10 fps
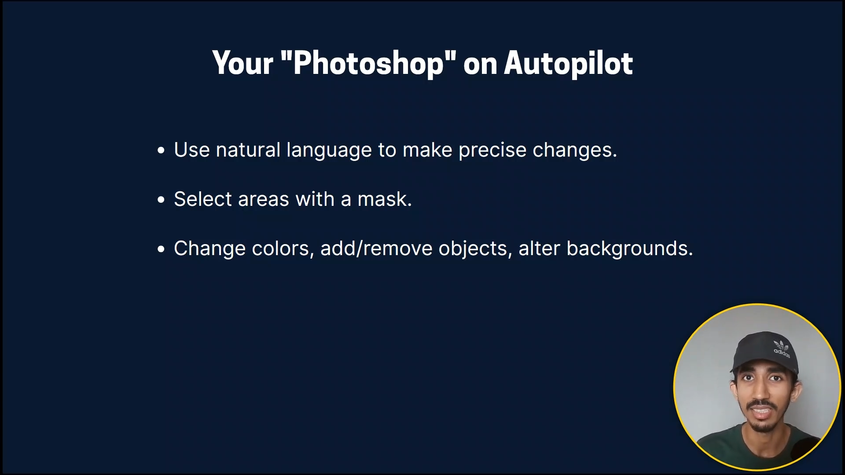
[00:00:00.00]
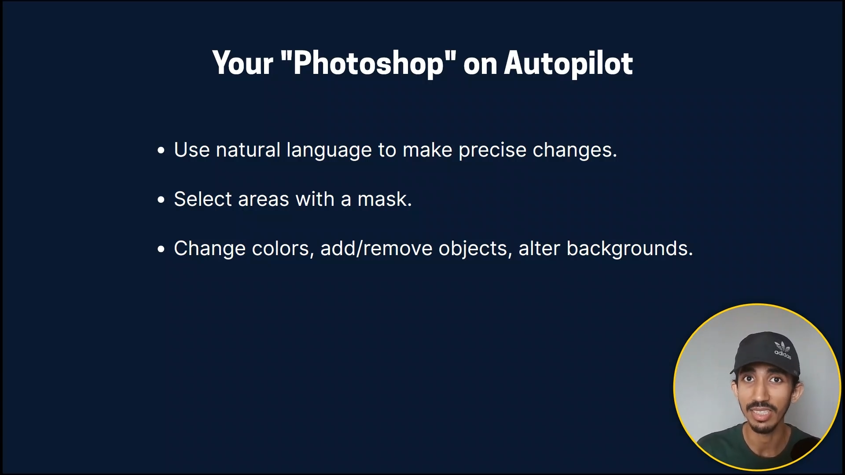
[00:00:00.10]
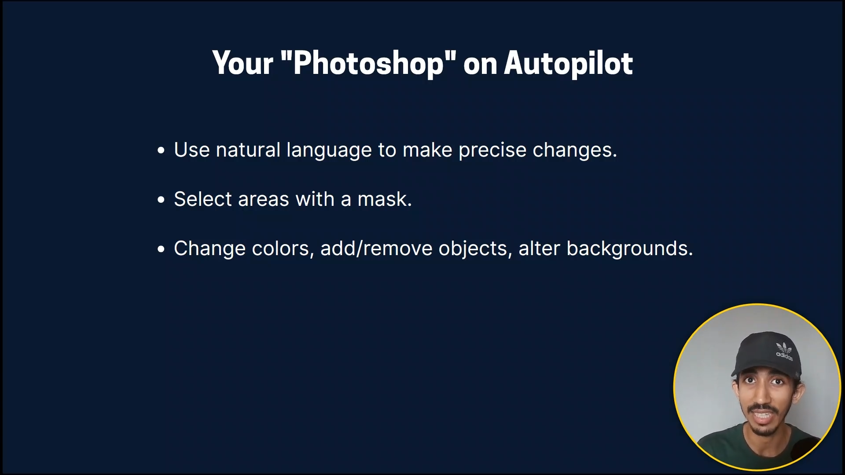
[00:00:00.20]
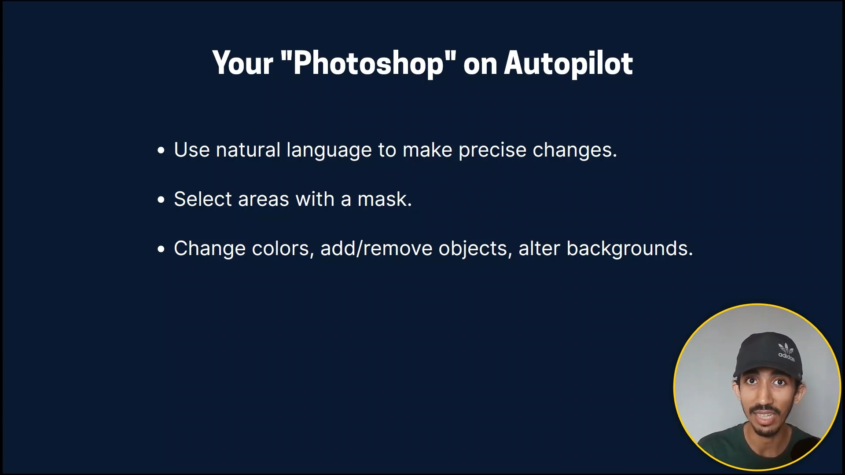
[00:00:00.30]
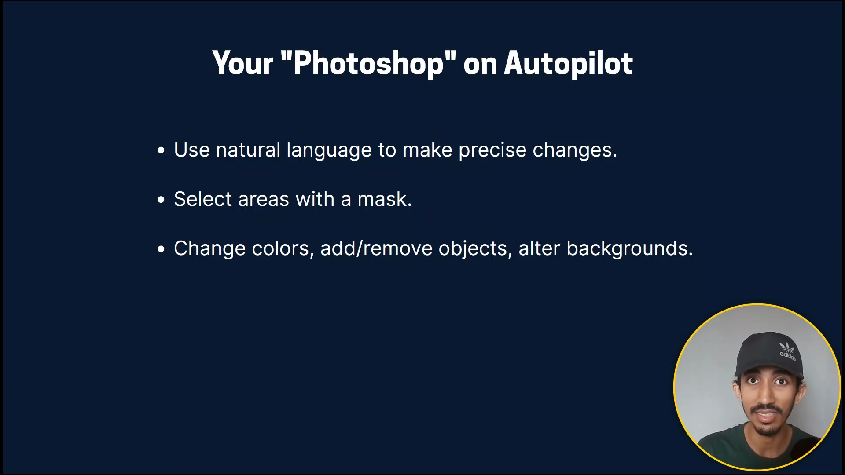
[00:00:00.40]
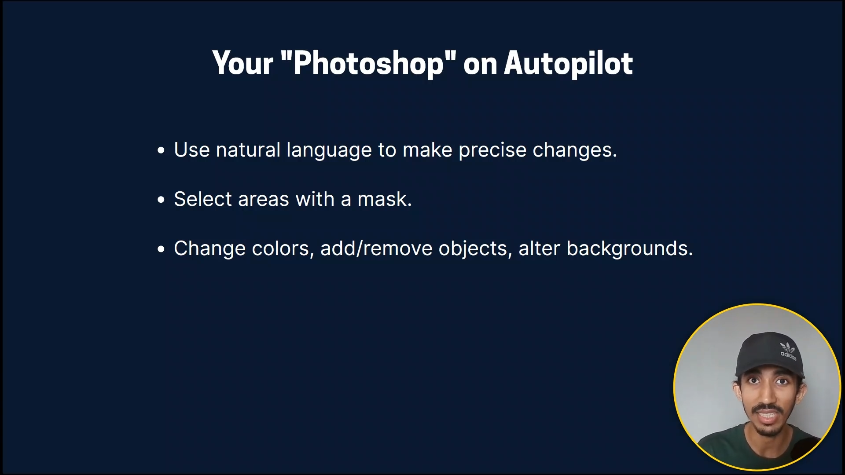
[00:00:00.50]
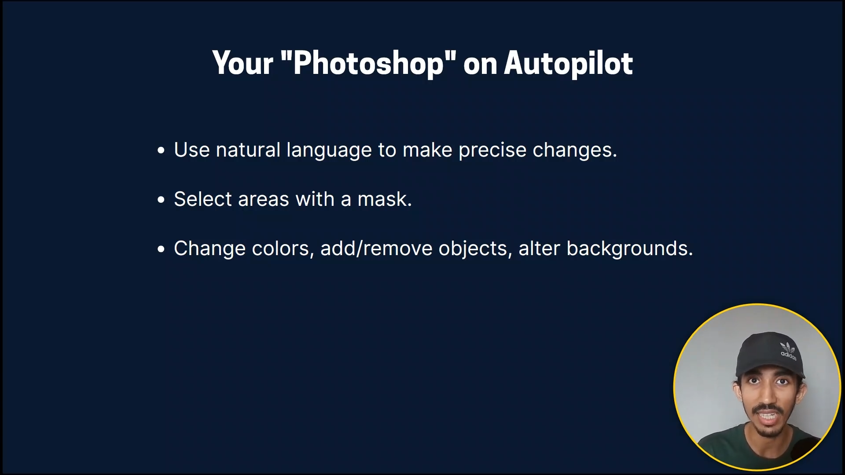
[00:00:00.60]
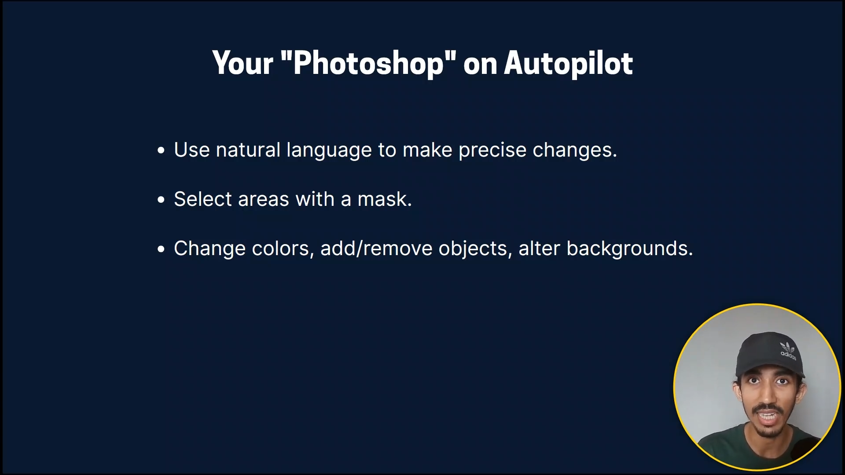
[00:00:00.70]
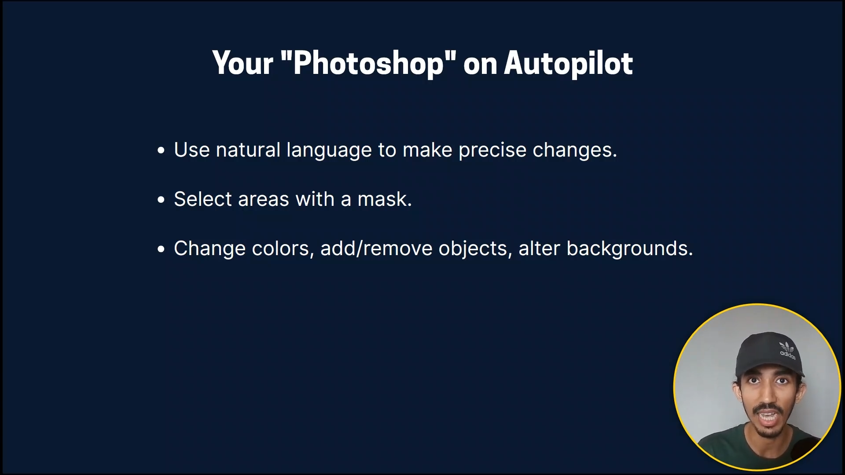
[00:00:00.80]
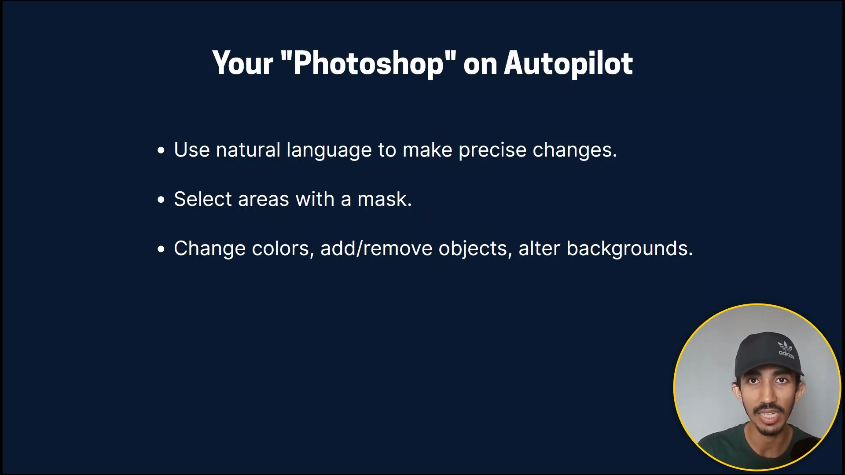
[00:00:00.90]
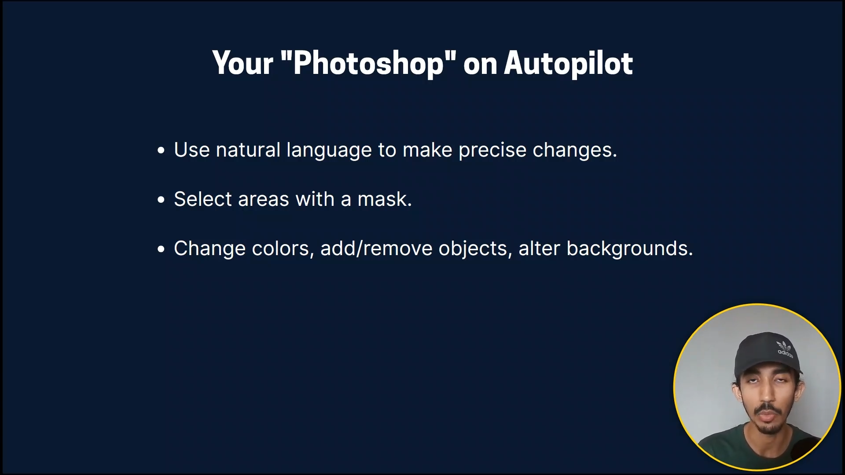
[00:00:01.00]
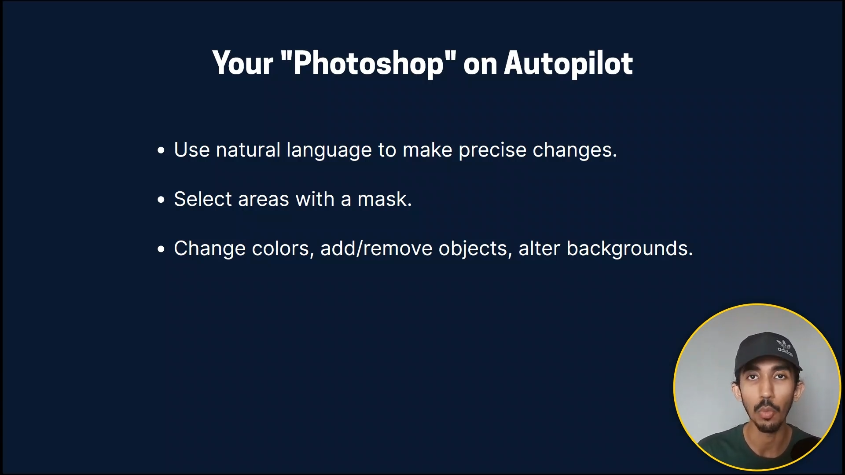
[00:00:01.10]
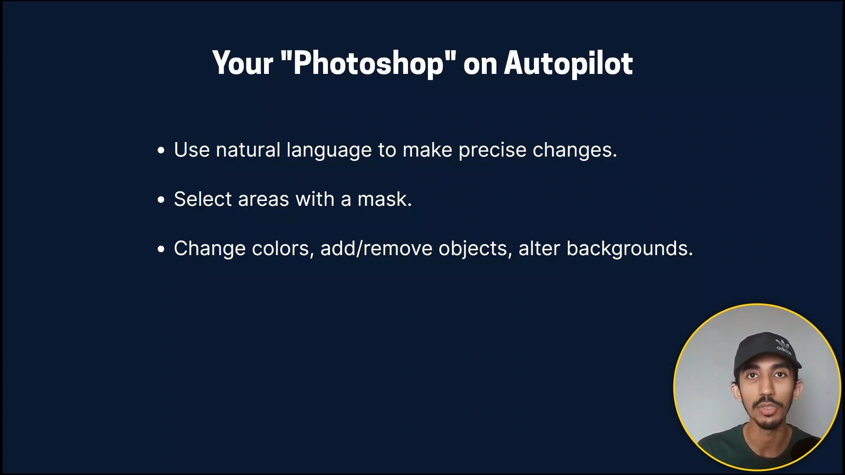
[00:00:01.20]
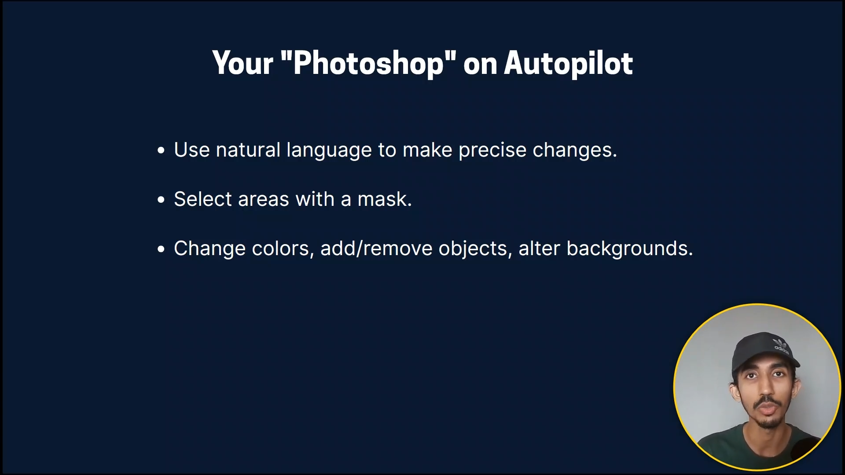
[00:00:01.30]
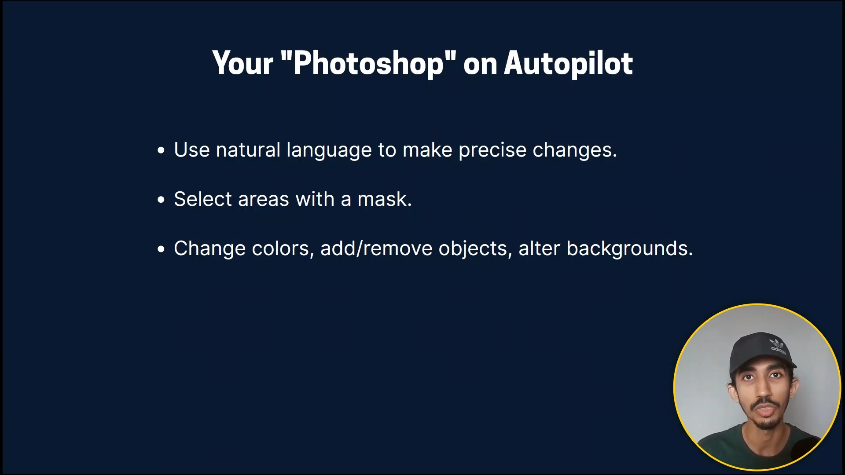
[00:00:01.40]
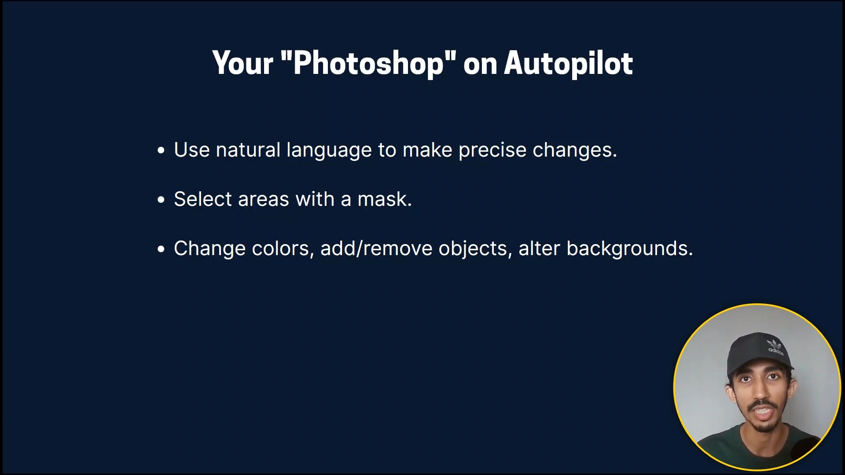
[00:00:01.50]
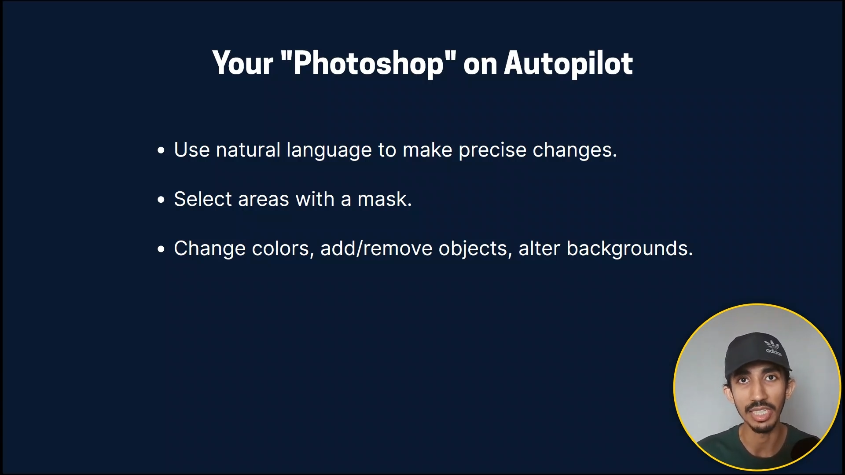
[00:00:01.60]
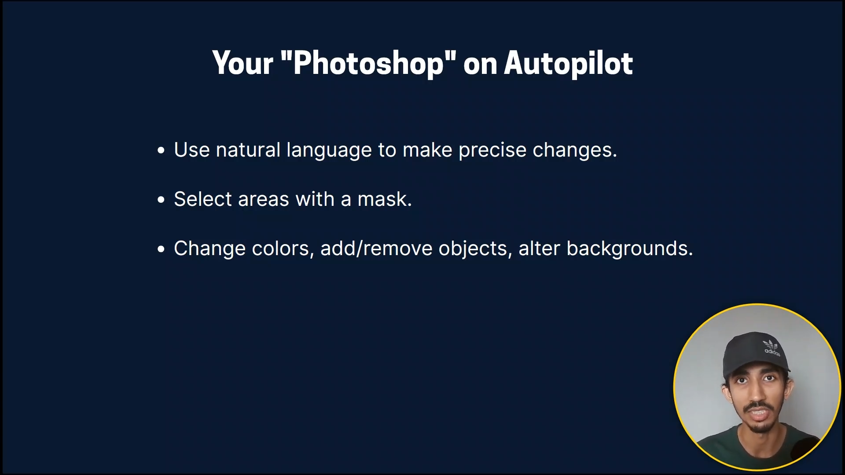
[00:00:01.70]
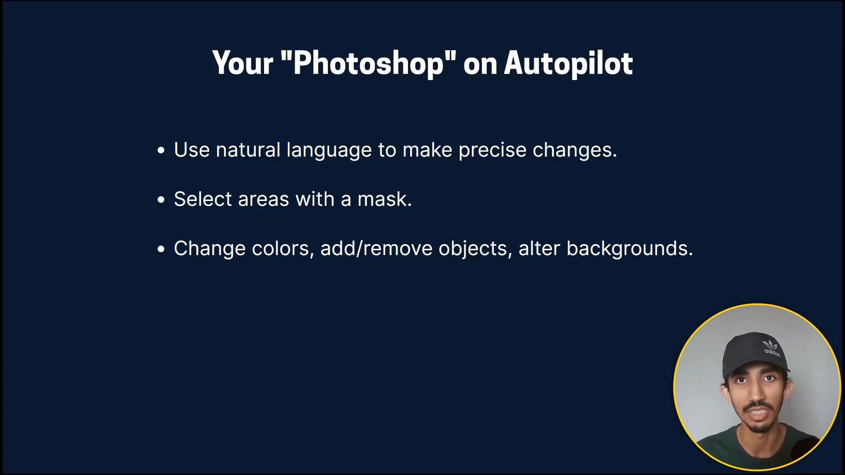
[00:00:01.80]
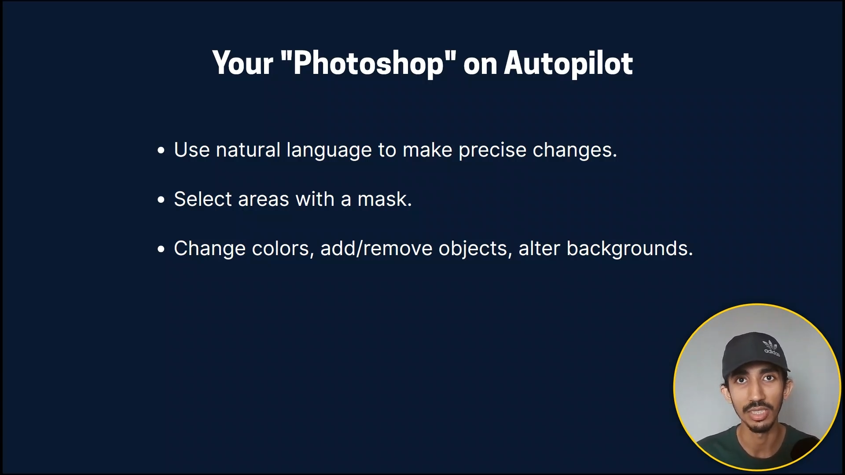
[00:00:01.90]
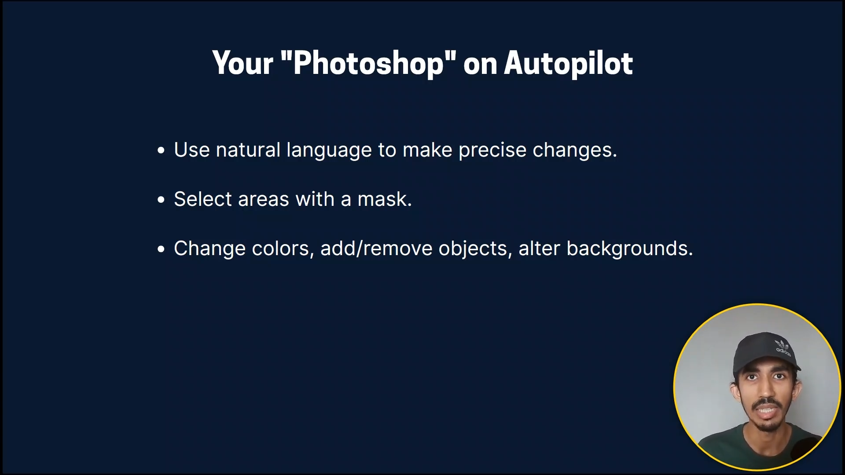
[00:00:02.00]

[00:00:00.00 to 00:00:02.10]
tell the AI what to change.